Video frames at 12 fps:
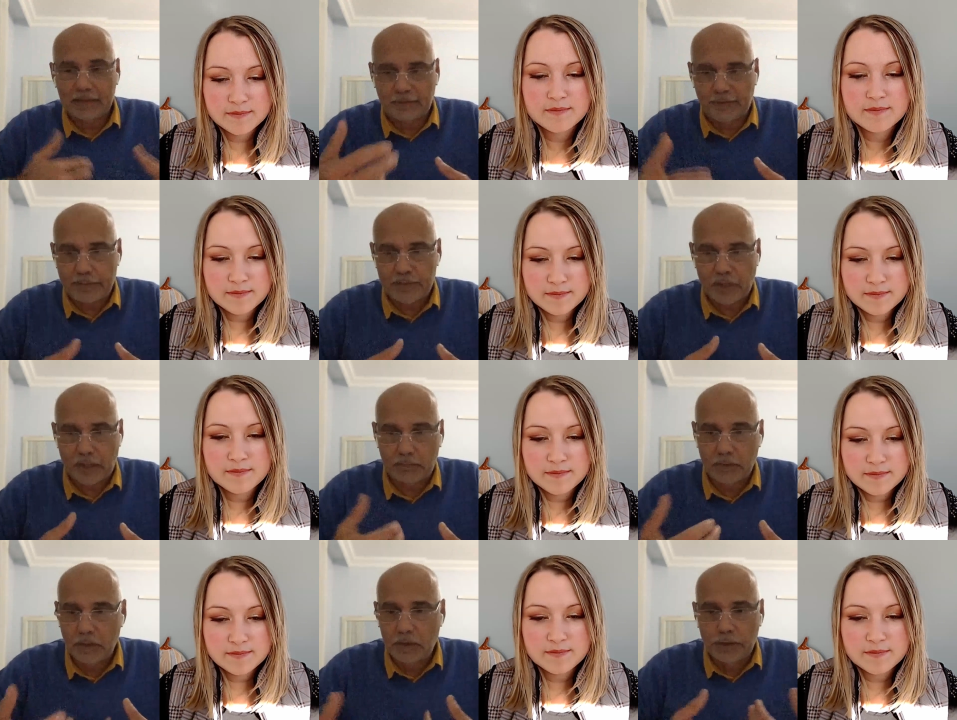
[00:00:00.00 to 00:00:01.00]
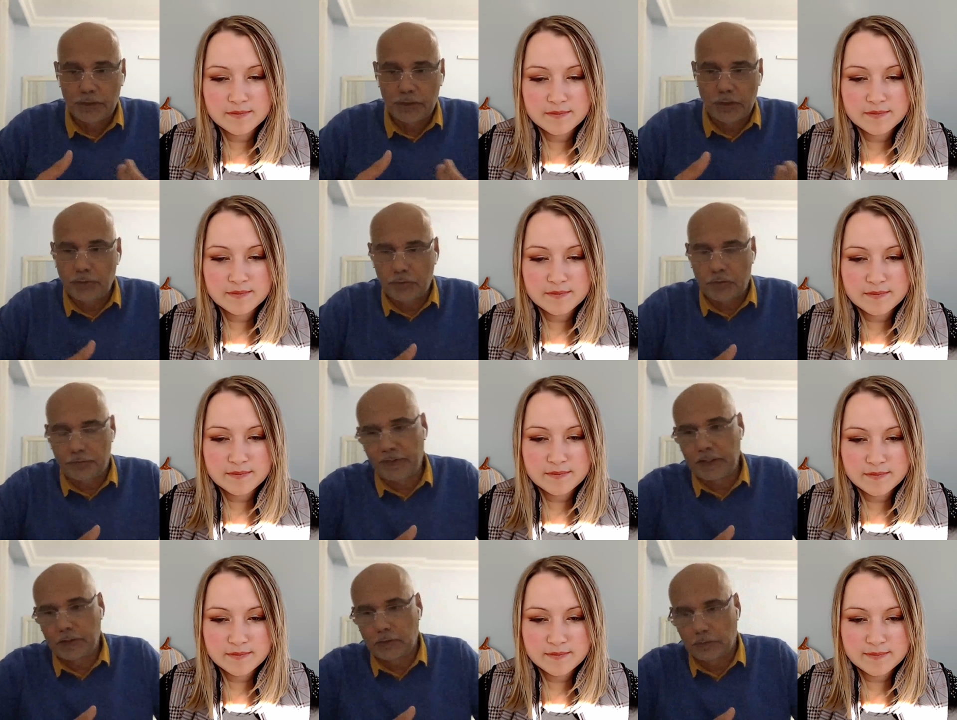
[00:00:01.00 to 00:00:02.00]
Speaker 1: and then at the same time you know your
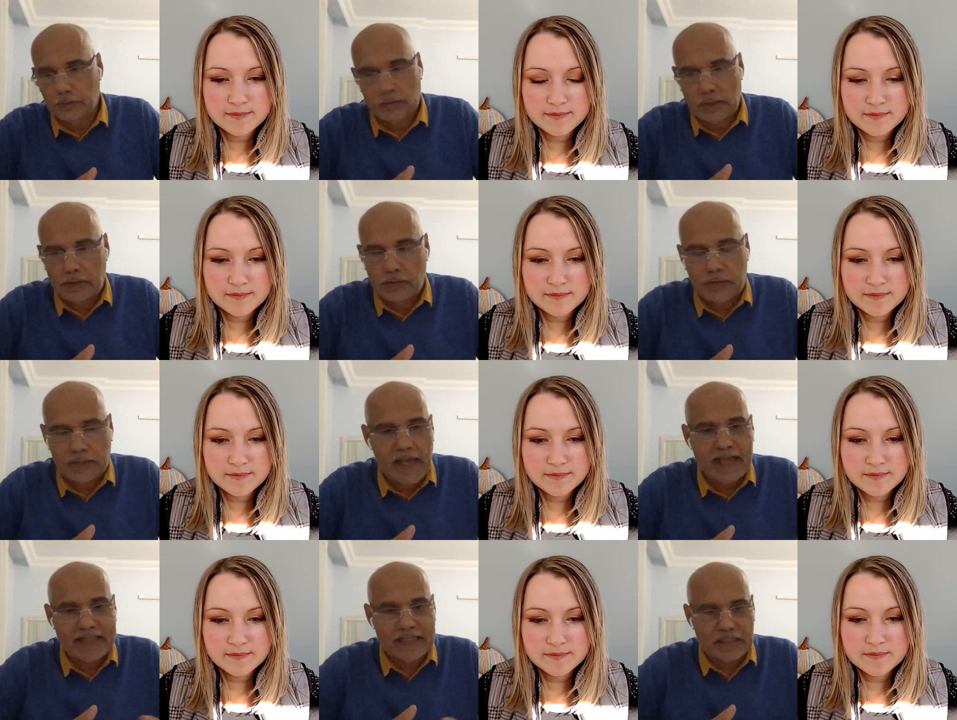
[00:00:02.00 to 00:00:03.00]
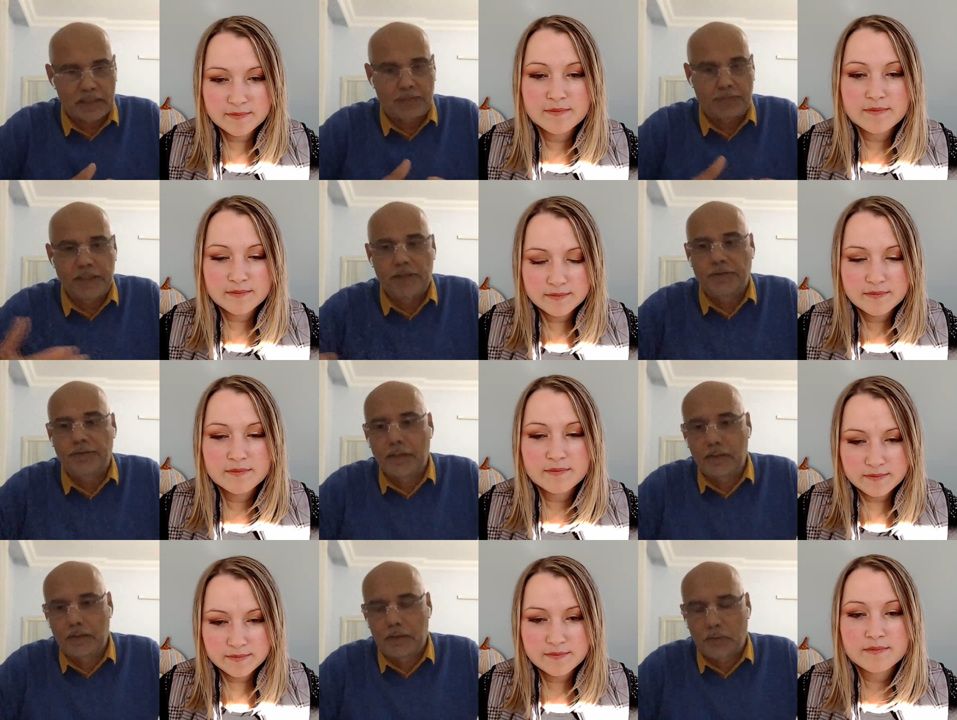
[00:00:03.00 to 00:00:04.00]
Graphileon, uh, you can access Graphileon
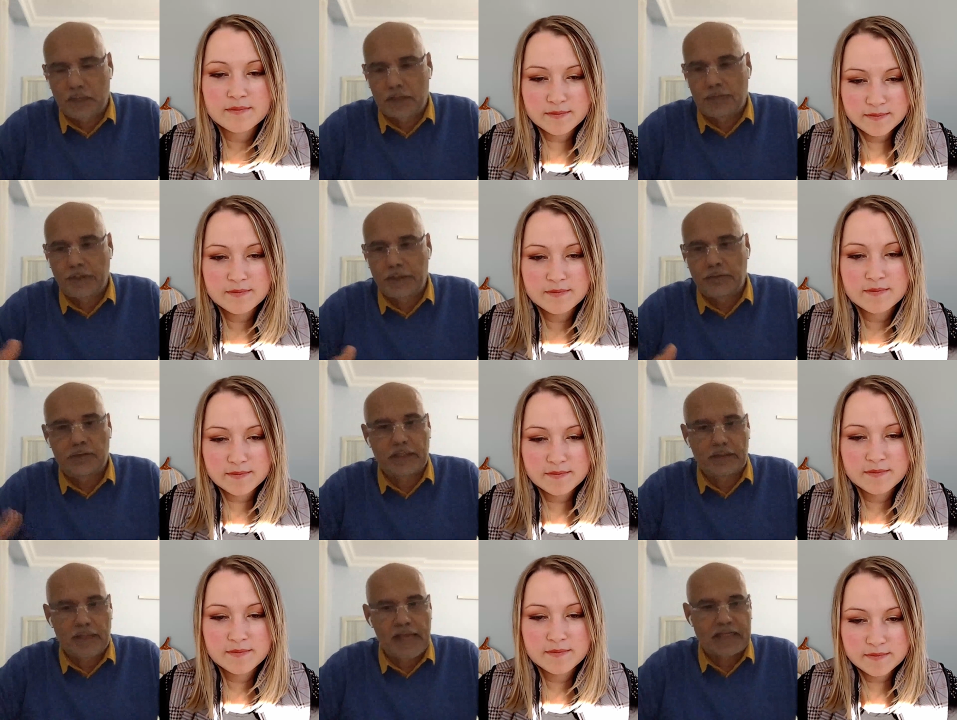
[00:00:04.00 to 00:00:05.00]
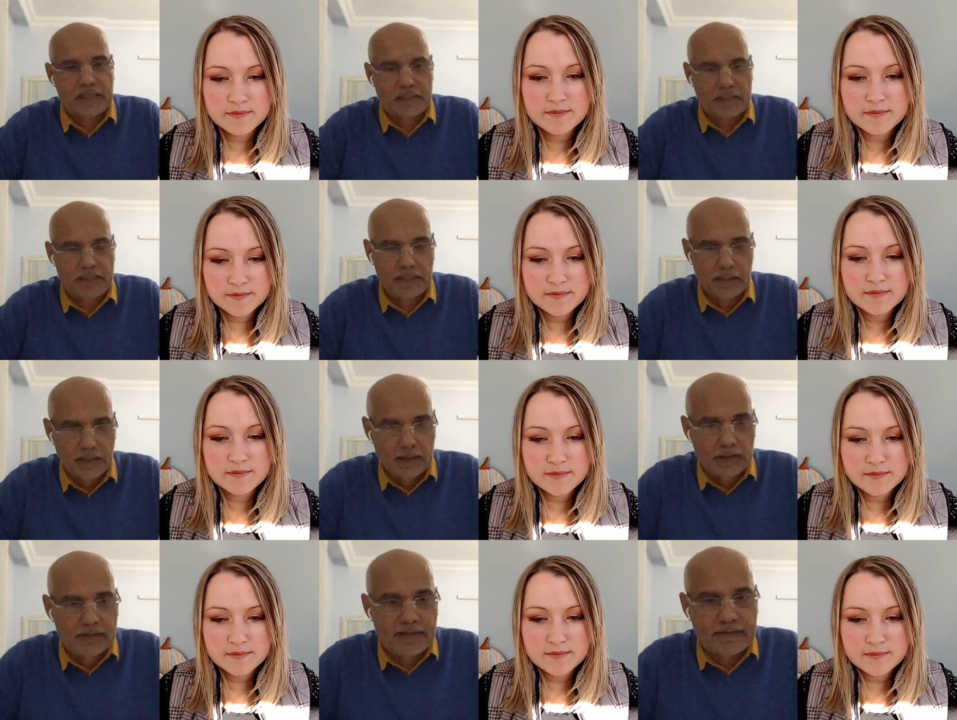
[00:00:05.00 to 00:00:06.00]
uh, with Graphileon, you can access the,
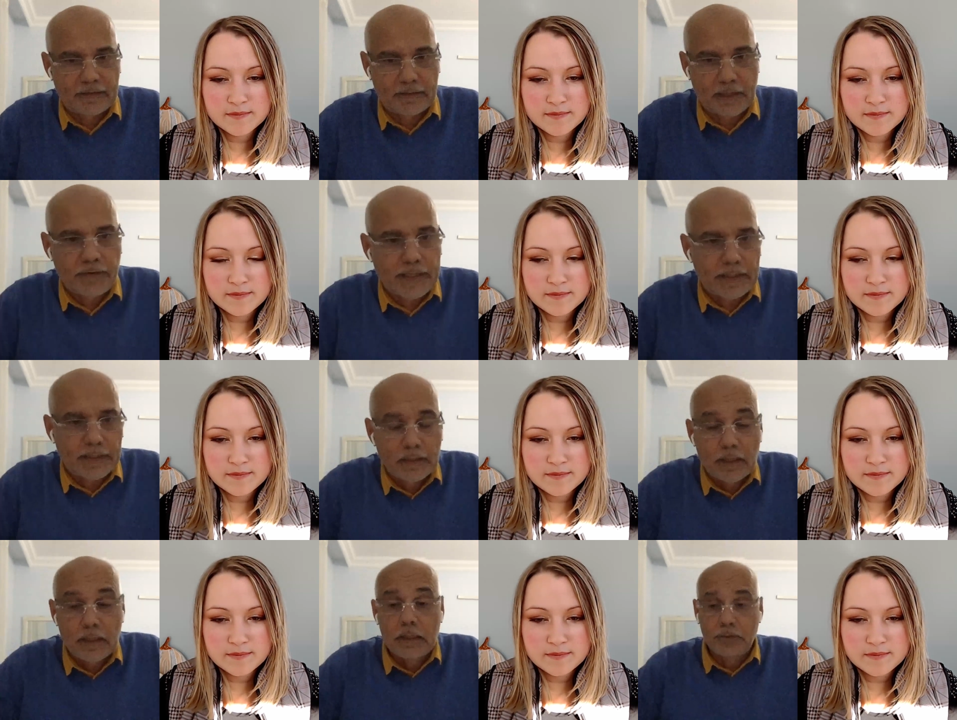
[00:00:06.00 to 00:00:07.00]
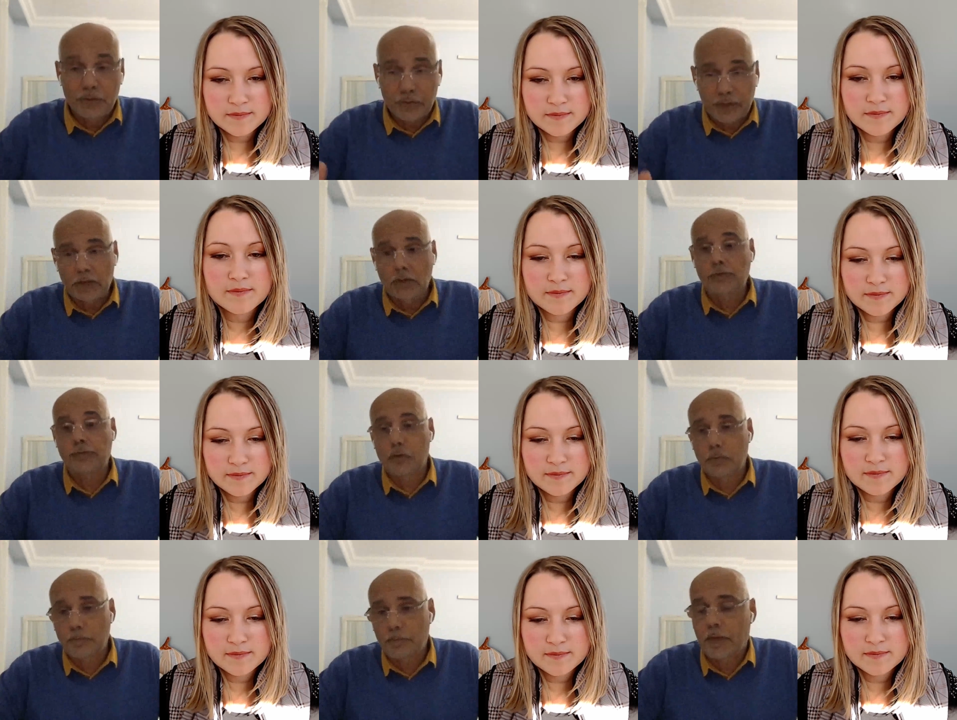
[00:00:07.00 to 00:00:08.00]
the data directly. But you can mm-hmm.
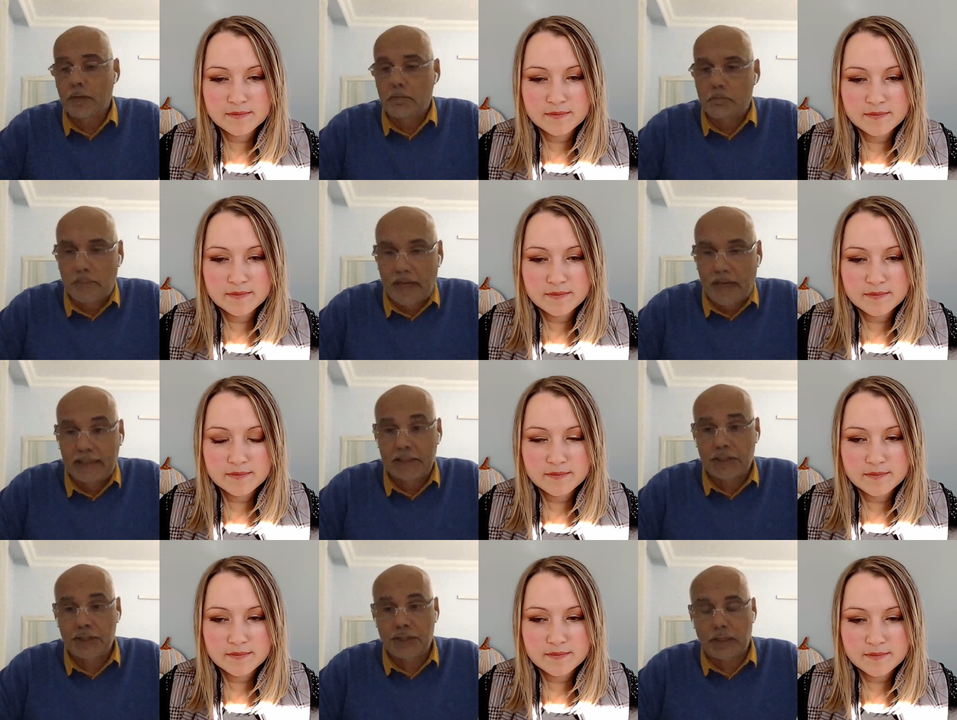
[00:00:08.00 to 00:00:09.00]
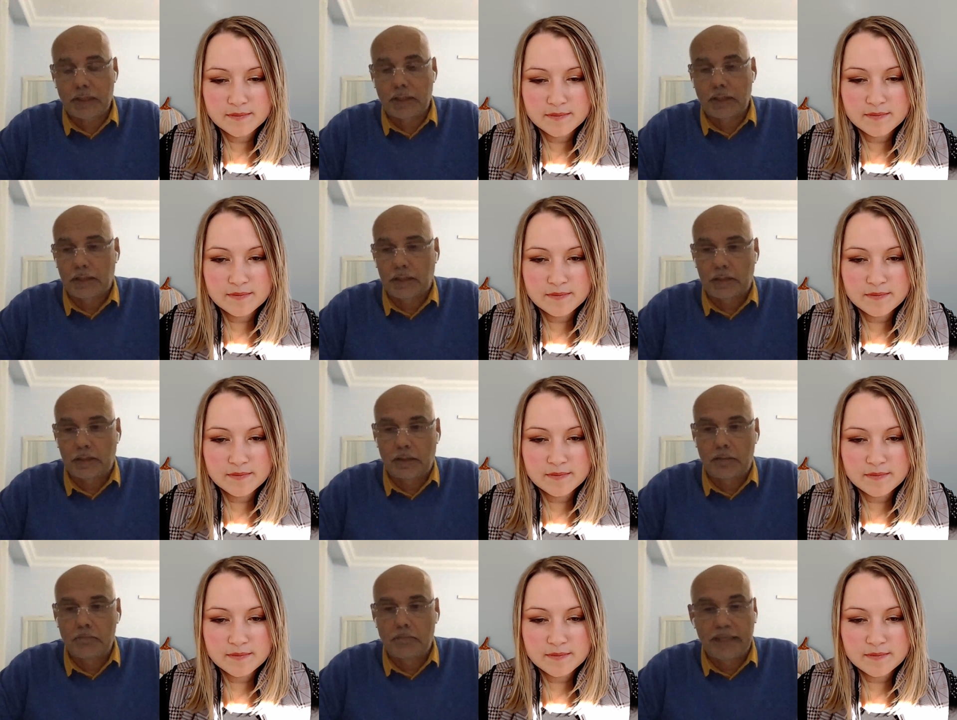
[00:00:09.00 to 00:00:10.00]
also manage uh,
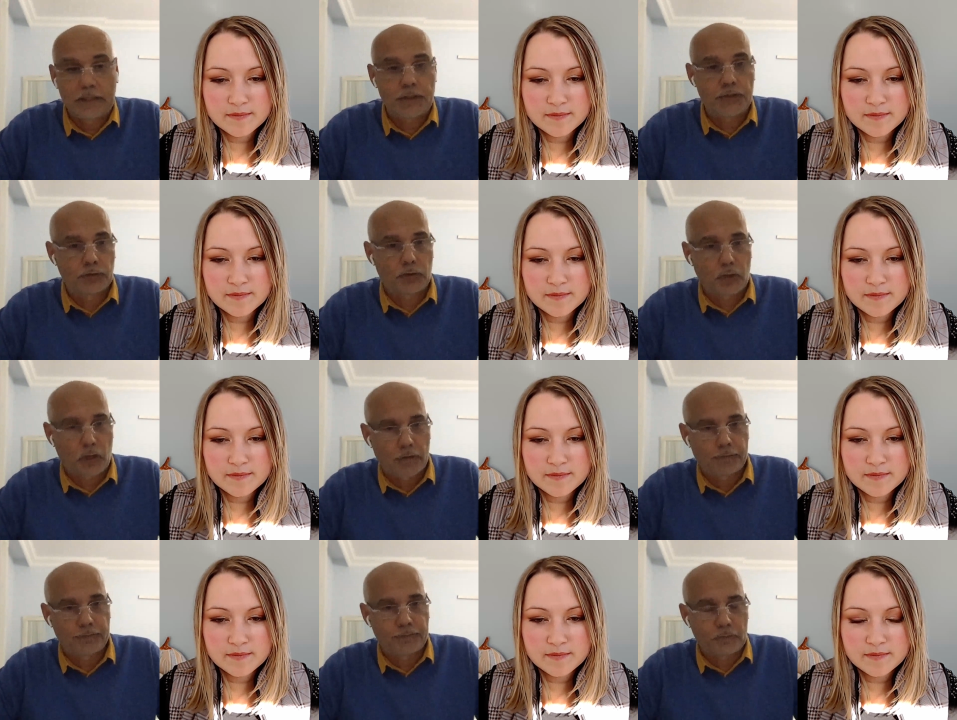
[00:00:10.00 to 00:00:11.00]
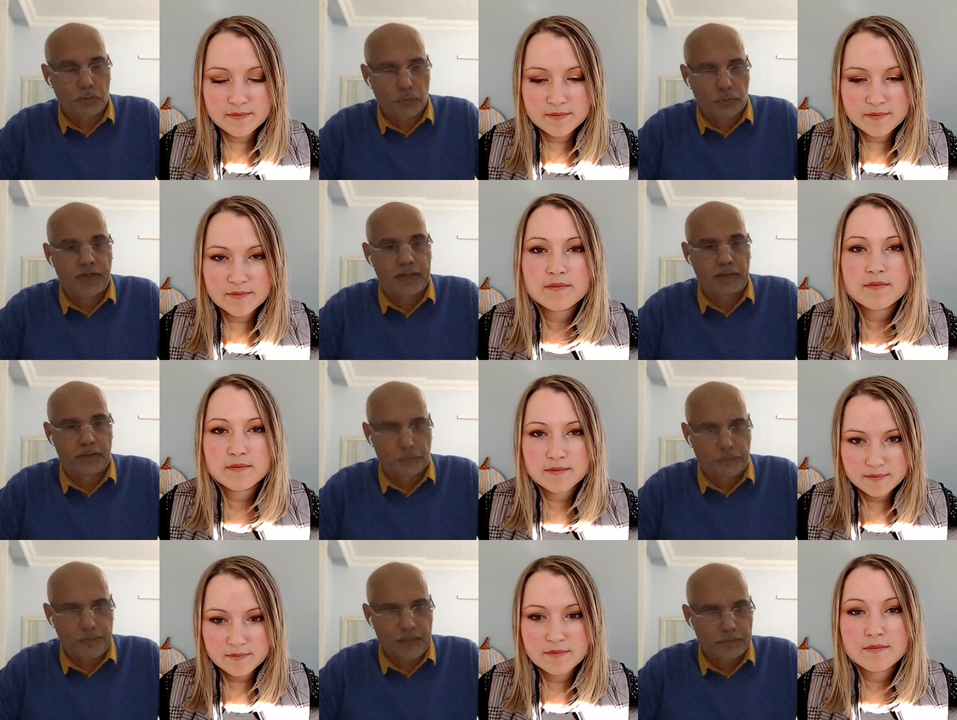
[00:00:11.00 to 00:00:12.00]
uh, manage your graph
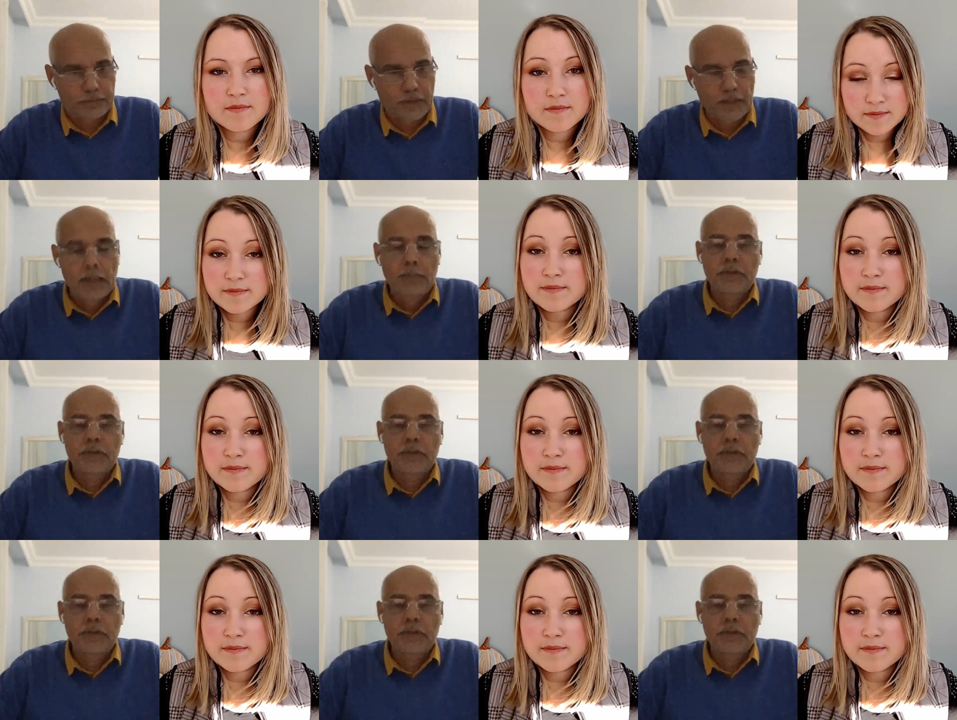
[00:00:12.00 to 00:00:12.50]
content yourself.